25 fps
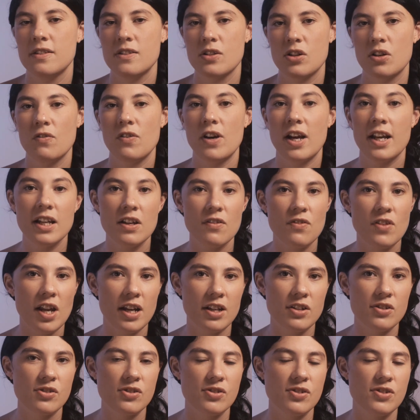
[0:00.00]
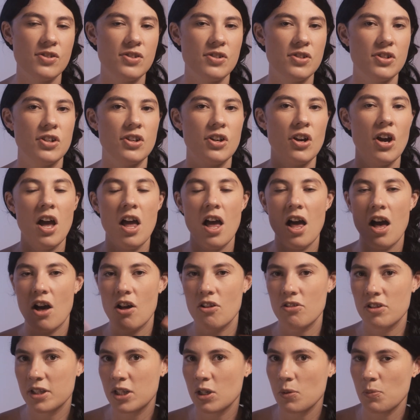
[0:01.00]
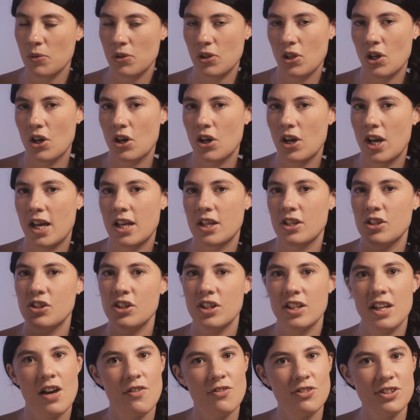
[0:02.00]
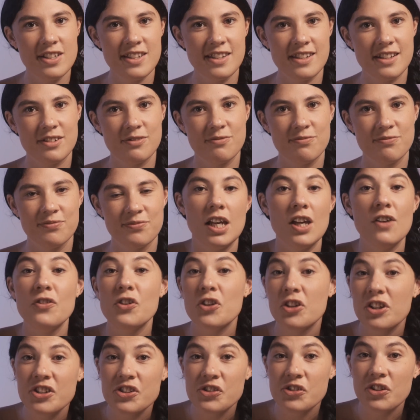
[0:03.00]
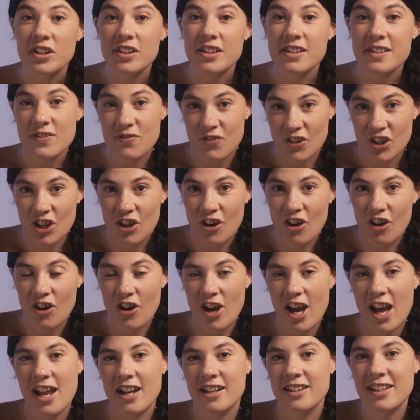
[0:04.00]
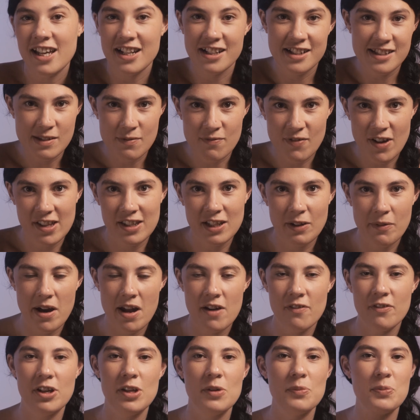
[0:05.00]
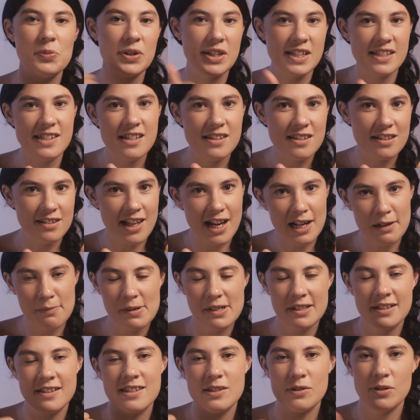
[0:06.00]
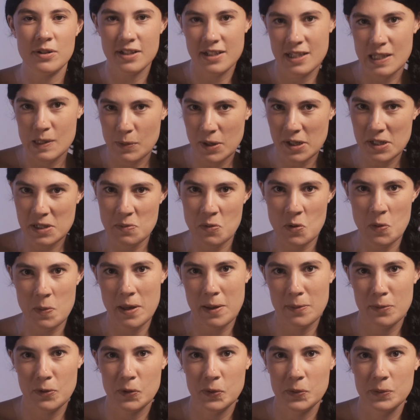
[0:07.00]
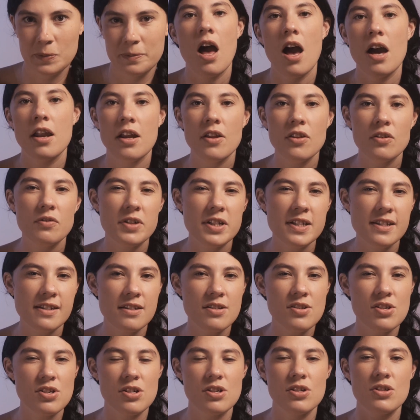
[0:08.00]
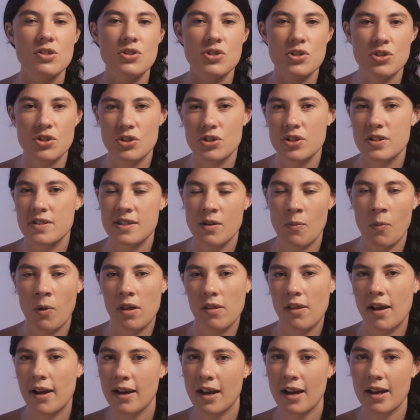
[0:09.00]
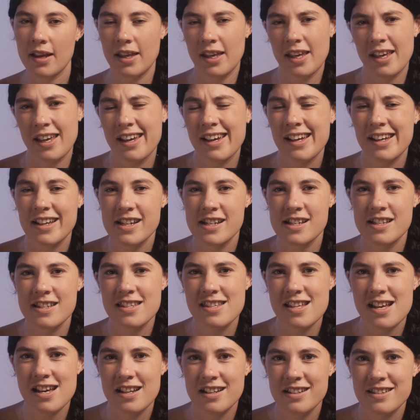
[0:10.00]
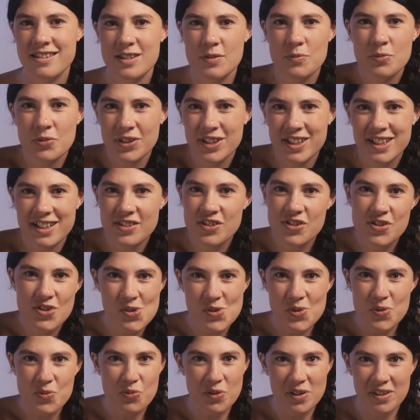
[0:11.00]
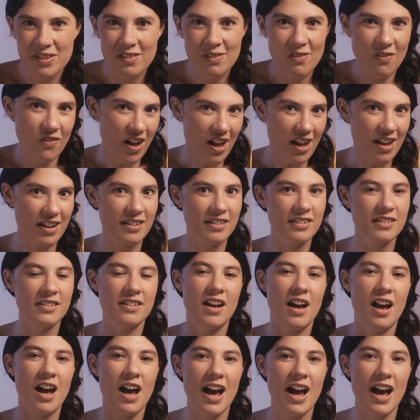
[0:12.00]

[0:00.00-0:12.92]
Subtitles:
So if any of that interests you, I'll link it below and you can have a listen. If you're enjoying this video and getting some value out of it, please hit the like button so it can spread to more people. Another reason to shoot somewhere like IKEA is that simply it's just really fun.